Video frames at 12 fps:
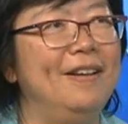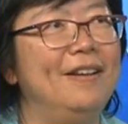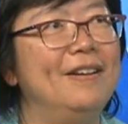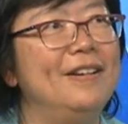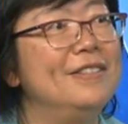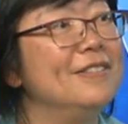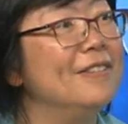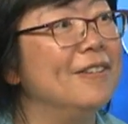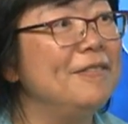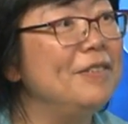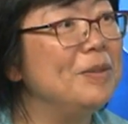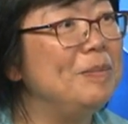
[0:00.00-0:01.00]
And I just
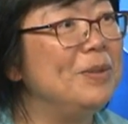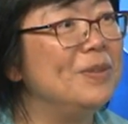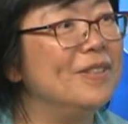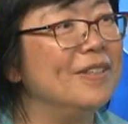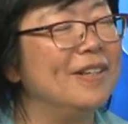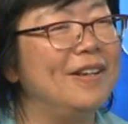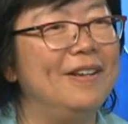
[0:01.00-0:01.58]
love the music.